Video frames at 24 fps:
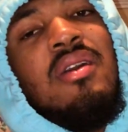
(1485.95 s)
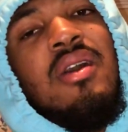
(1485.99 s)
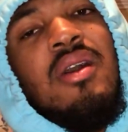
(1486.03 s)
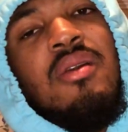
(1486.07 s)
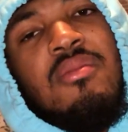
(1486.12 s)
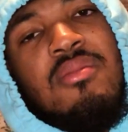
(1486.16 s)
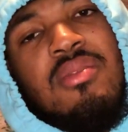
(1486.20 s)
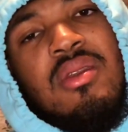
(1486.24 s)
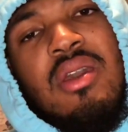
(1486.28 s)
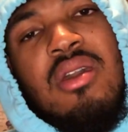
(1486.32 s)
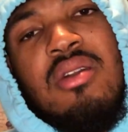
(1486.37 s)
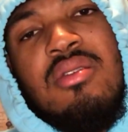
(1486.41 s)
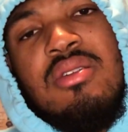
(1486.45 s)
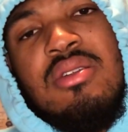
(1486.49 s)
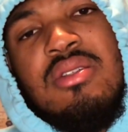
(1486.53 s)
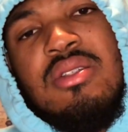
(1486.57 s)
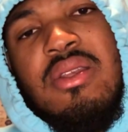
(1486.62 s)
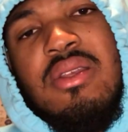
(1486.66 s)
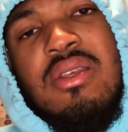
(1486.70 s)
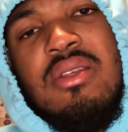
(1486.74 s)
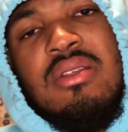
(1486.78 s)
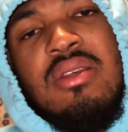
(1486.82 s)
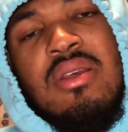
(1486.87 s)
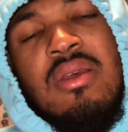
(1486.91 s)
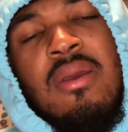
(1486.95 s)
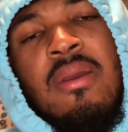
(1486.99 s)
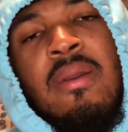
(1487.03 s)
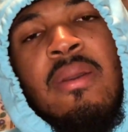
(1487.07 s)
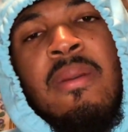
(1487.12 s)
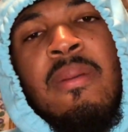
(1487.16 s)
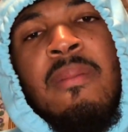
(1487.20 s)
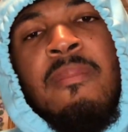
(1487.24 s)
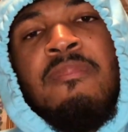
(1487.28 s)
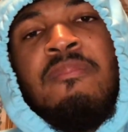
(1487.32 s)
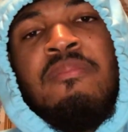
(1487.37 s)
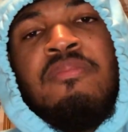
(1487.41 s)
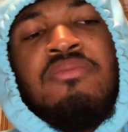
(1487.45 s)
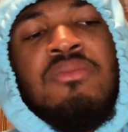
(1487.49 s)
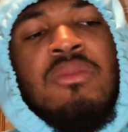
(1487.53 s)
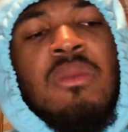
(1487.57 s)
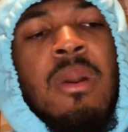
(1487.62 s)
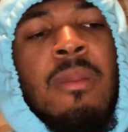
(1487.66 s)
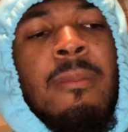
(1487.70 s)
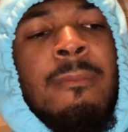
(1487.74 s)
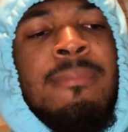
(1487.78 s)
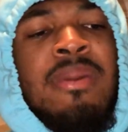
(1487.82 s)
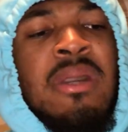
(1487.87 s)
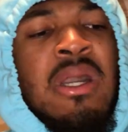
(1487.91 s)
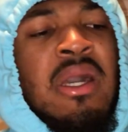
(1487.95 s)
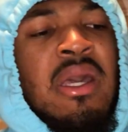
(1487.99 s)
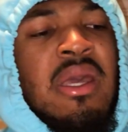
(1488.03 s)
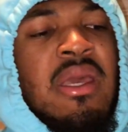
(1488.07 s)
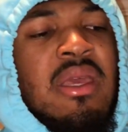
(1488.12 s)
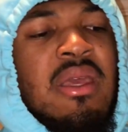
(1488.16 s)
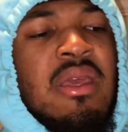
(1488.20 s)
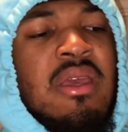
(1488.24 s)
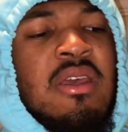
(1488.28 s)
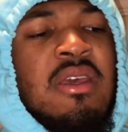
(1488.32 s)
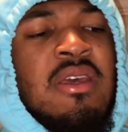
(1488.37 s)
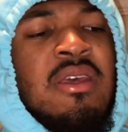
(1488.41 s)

I'm gonna be honest. But